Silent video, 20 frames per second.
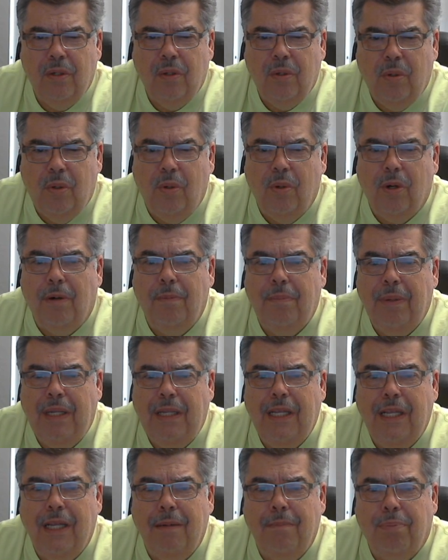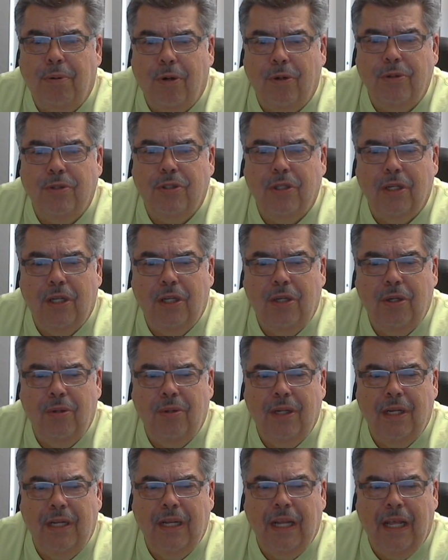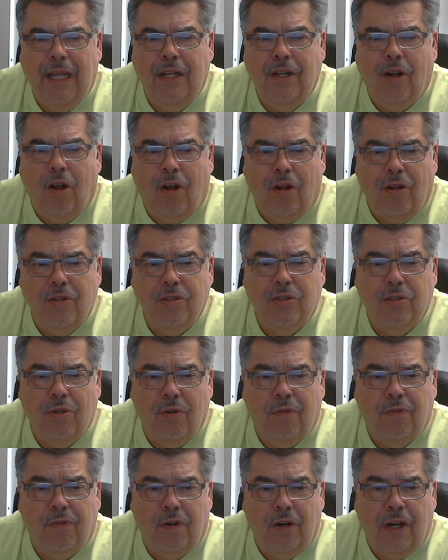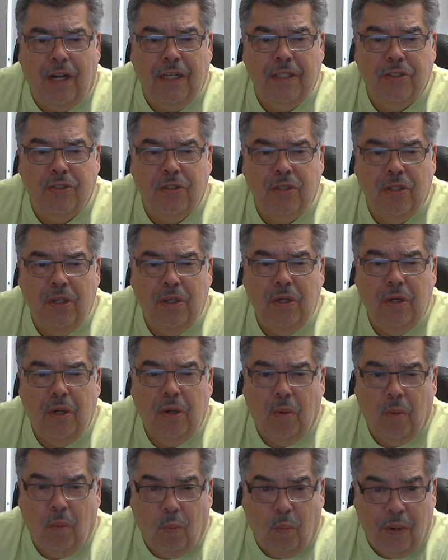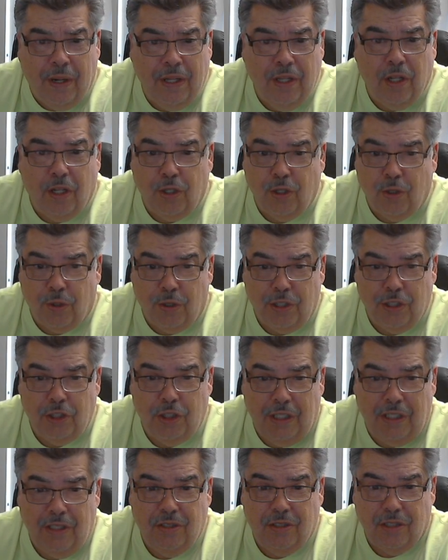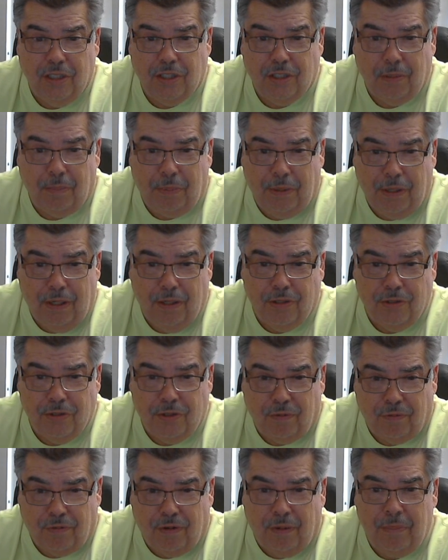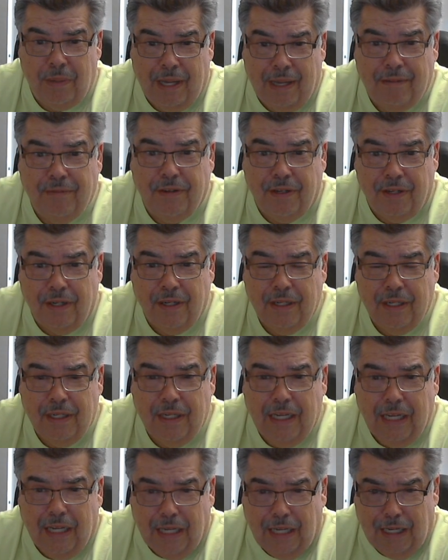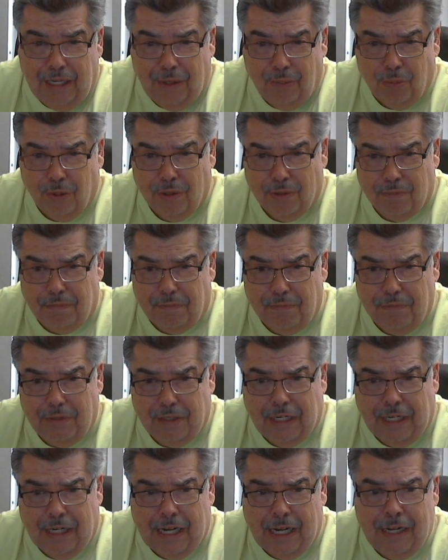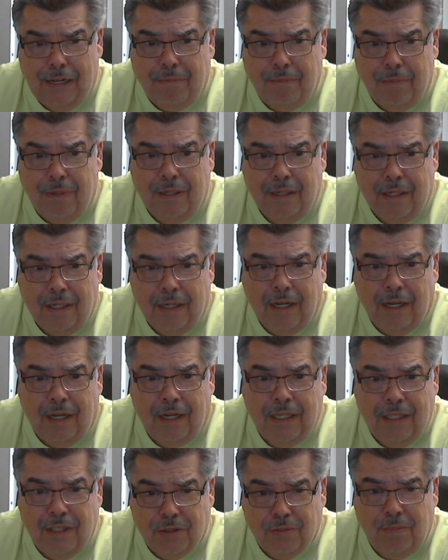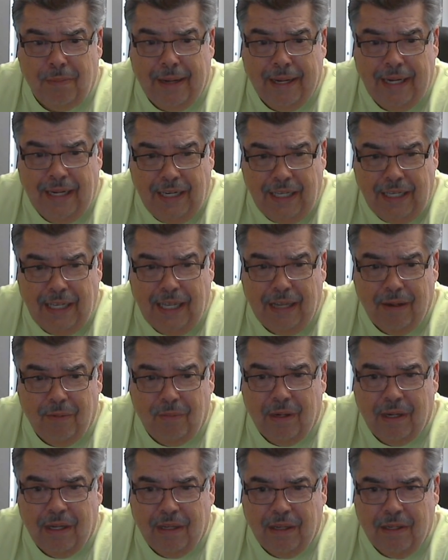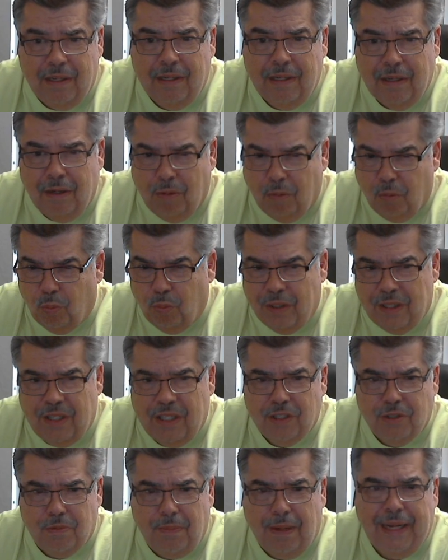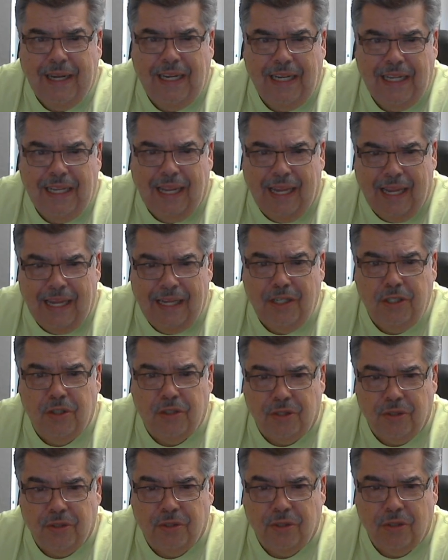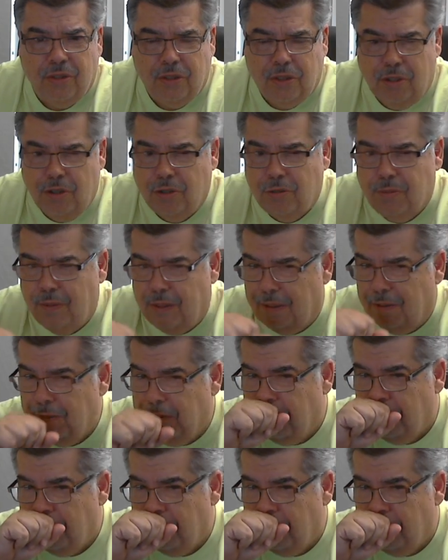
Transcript: who are being persecuted, and also for us when the Lord Jesus appears from heaven. He will come on his mighty with his mighty angels, excuse me,